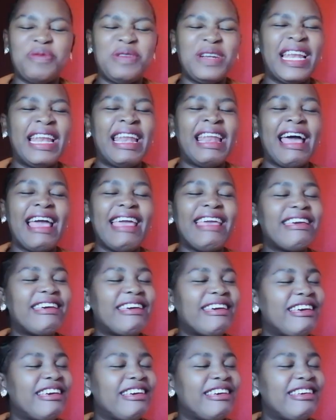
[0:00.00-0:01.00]
like
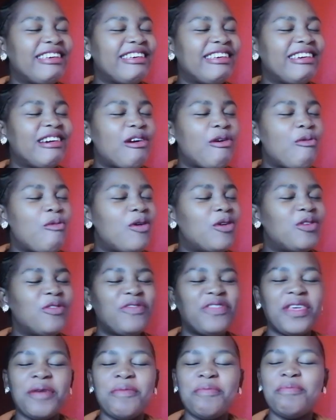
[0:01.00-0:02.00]
one
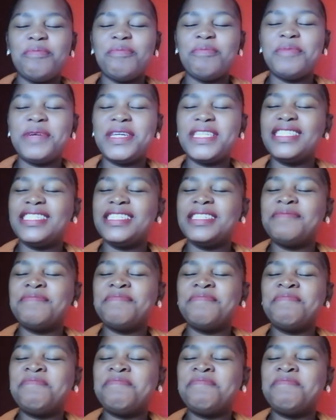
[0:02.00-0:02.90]
of them, but